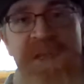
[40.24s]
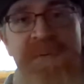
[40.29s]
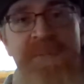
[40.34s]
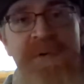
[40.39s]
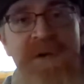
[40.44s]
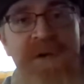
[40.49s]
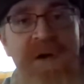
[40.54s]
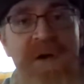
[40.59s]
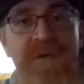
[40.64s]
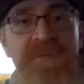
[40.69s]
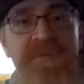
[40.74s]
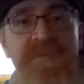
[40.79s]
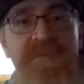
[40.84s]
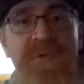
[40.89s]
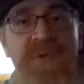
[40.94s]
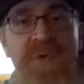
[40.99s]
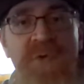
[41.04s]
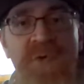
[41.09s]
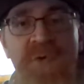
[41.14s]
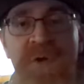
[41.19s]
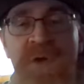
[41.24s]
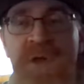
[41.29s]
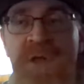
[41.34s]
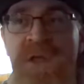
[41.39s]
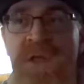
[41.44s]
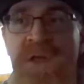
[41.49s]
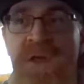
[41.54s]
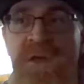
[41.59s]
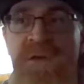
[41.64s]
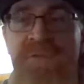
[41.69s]
in my car for
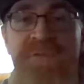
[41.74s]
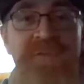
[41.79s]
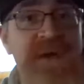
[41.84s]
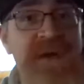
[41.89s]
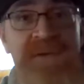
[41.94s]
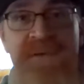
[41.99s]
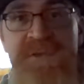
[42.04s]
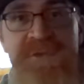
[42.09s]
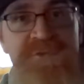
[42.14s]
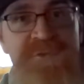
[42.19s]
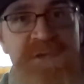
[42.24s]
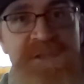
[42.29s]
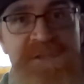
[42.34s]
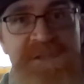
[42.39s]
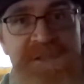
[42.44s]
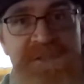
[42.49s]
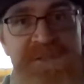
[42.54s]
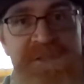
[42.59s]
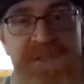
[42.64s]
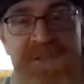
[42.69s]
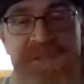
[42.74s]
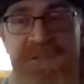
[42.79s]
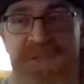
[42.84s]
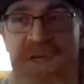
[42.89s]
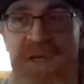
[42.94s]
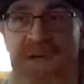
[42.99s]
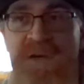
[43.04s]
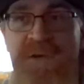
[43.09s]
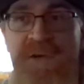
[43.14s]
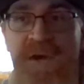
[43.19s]
various reasons.
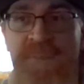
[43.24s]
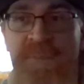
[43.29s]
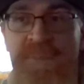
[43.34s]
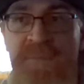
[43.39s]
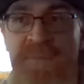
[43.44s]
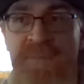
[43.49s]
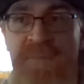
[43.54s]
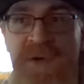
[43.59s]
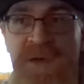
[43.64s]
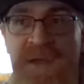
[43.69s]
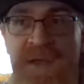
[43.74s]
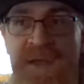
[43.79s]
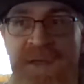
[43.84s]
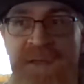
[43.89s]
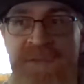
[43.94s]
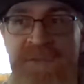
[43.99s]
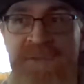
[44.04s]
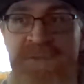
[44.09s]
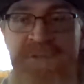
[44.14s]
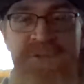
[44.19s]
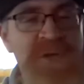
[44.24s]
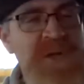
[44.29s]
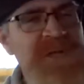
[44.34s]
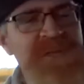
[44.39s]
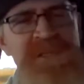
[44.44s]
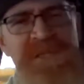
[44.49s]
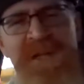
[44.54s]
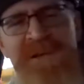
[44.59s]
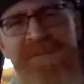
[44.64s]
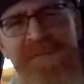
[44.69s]
And
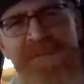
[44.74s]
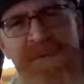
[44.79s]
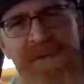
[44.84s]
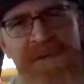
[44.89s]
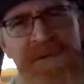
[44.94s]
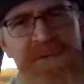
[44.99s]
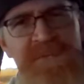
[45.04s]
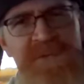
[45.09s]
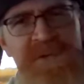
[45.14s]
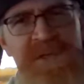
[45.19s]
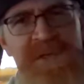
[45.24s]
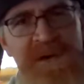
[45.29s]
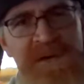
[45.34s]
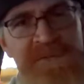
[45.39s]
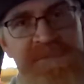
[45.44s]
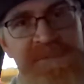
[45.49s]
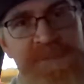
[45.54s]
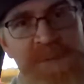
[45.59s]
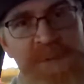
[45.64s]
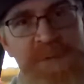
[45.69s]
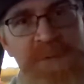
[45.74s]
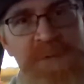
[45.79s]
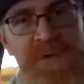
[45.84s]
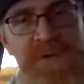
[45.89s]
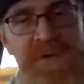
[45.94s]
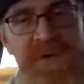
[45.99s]
strange enough, I find it really comfortable